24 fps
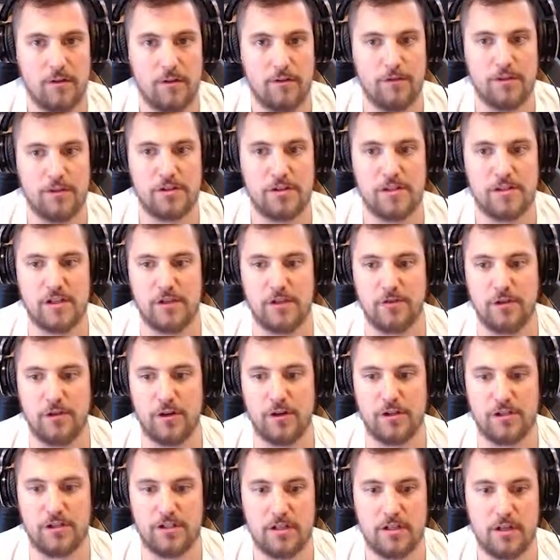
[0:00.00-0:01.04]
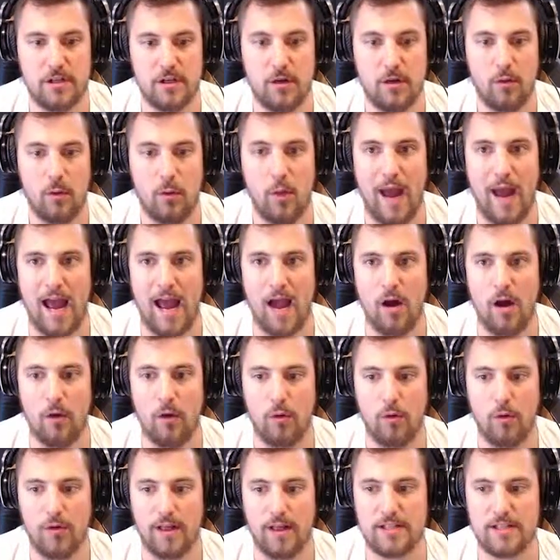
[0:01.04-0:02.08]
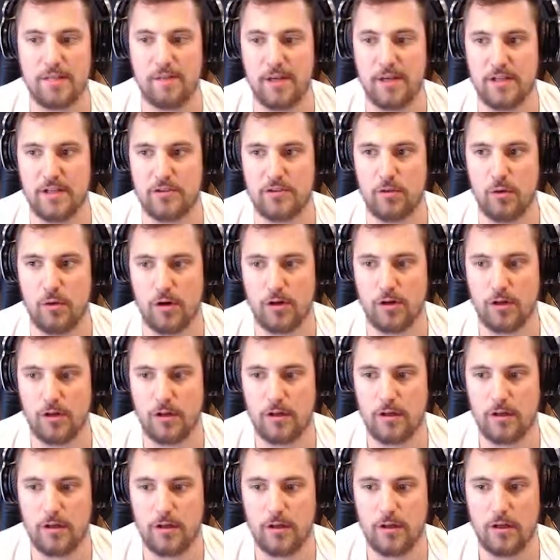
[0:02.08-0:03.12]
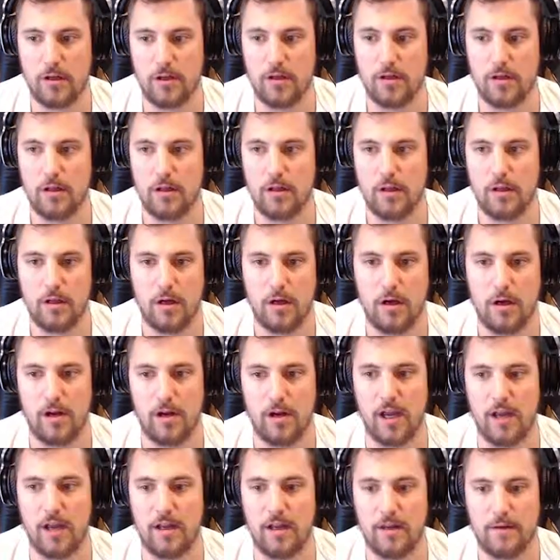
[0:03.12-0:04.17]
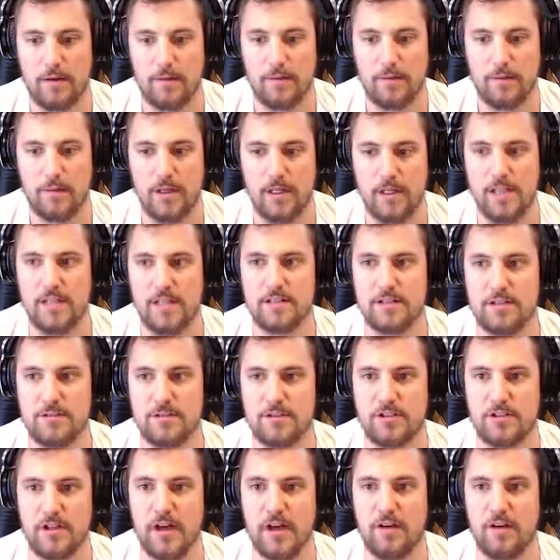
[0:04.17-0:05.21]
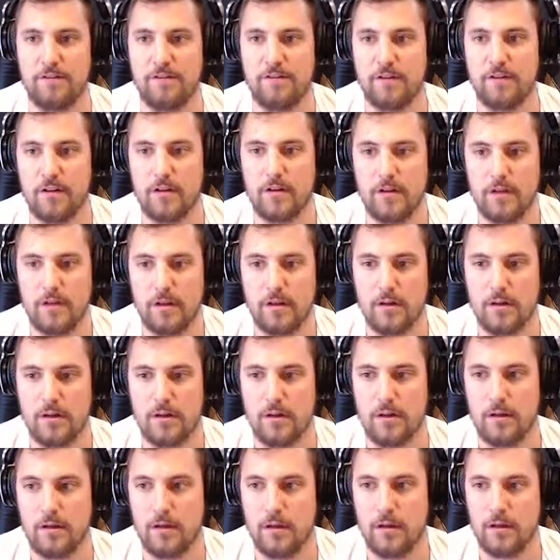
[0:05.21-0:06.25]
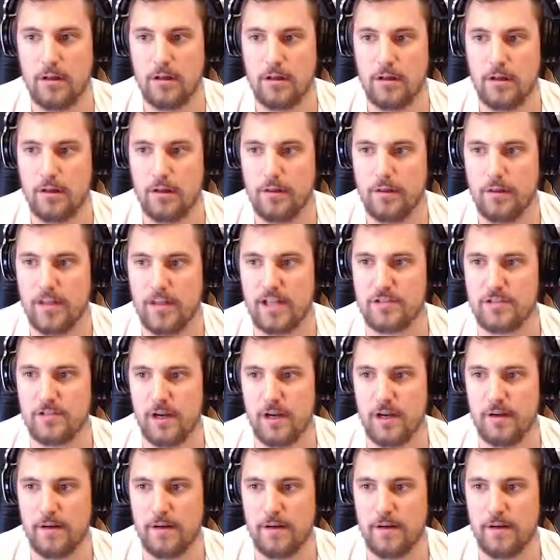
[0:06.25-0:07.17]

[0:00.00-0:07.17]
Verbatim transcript: First things first. Wow, that's a big sword. Okay, eating some stuff. That's right.